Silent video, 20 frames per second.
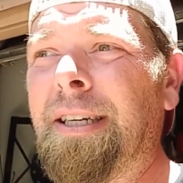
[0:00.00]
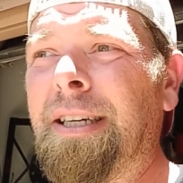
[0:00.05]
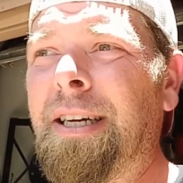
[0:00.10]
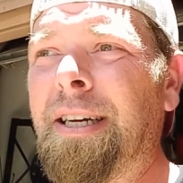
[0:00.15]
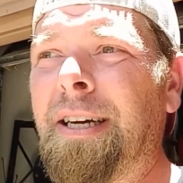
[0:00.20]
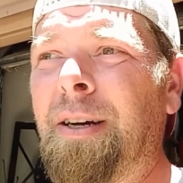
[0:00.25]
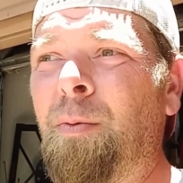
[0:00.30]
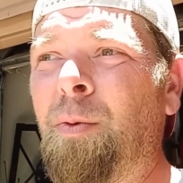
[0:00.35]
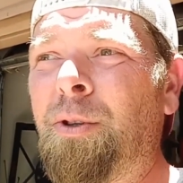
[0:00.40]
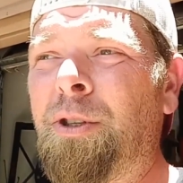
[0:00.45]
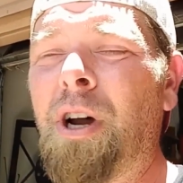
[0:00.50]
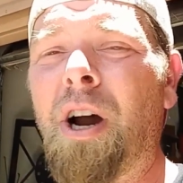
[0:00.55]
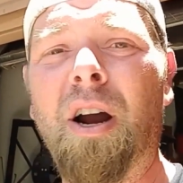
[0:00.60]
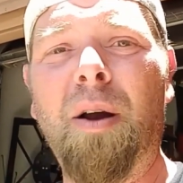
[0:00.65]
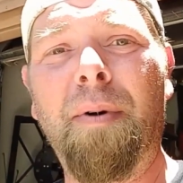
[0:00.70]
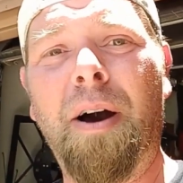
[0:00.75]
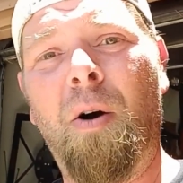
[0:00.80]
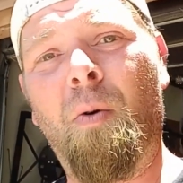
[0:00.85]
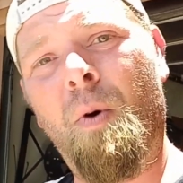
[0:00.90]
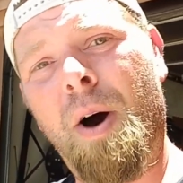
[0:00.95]
And we'll talk
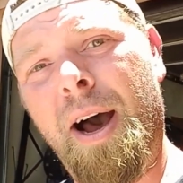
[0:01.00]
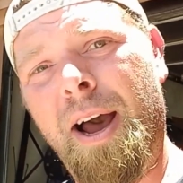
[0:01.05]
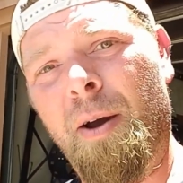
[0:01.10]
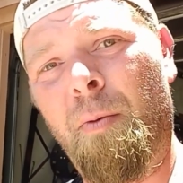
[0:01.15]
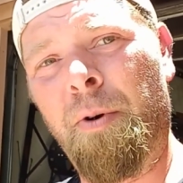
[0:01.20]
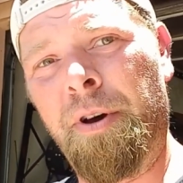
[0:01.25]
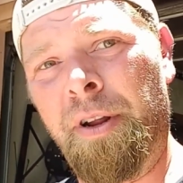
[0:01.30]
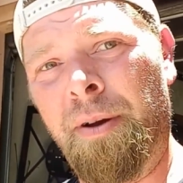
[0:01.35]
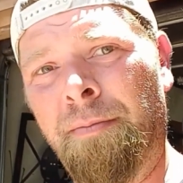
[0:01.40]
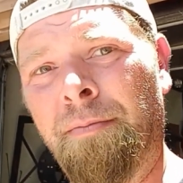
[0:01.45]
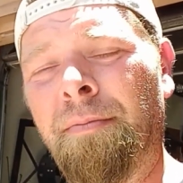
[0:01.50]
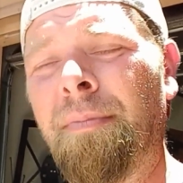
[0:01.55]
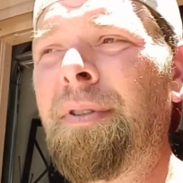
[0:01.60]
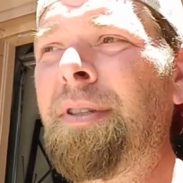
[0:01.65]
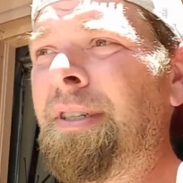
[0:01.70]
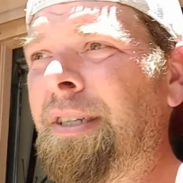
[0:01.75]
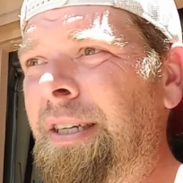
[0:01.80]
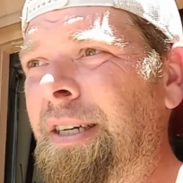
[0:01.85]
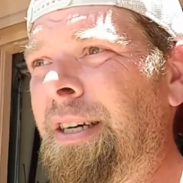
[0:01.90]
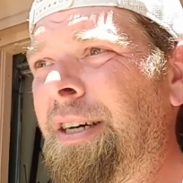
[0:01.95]
about why when I'm
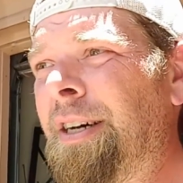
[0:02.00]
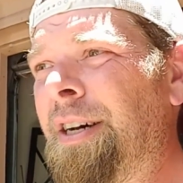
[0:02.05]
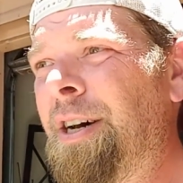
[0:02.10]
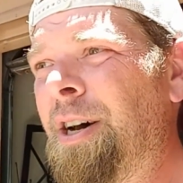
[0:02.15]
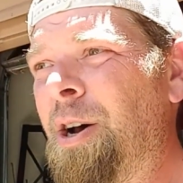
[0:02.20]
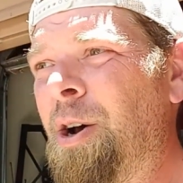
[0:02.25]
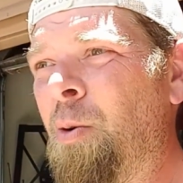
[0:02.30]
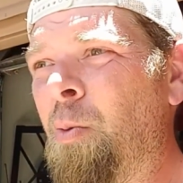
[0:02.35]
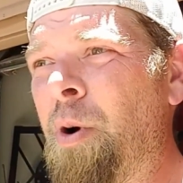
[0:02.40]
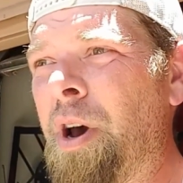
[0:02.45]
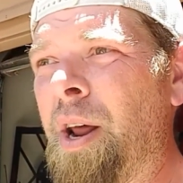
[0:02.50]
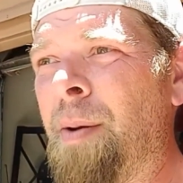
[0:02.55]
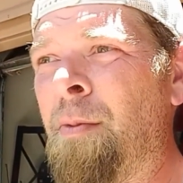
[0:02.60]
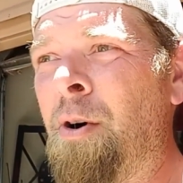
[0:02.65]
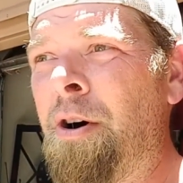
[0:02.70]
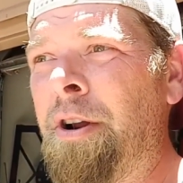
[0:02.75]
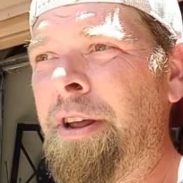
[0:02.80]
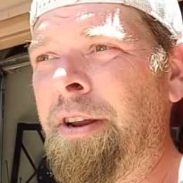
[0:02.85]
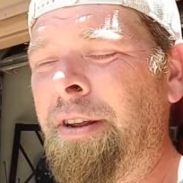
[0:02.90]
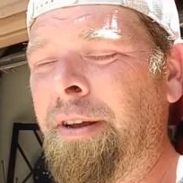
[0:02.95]
when I'm
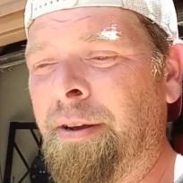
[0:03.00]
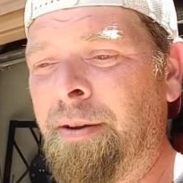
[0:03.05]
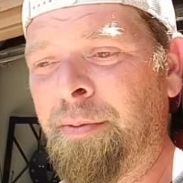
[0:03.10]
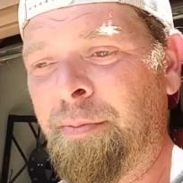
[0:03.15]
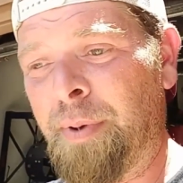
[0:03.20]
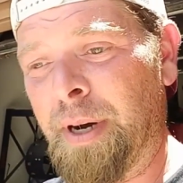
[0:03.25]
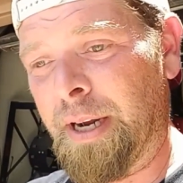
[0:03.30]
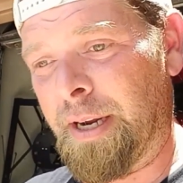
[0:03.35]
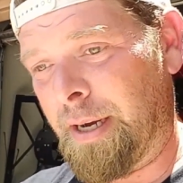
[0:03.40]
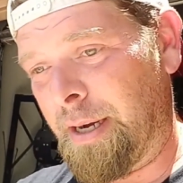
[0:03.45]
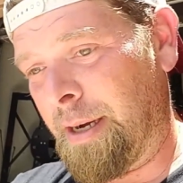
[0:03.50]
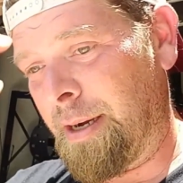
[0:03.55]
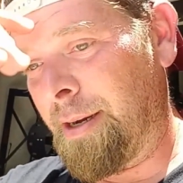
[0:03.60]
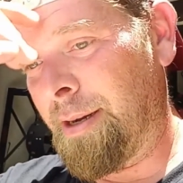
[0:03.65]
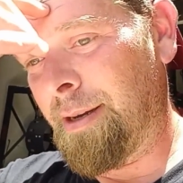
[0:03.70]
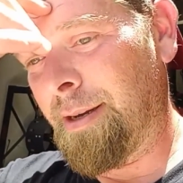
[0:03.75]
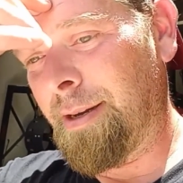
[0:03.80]
on it. But uh,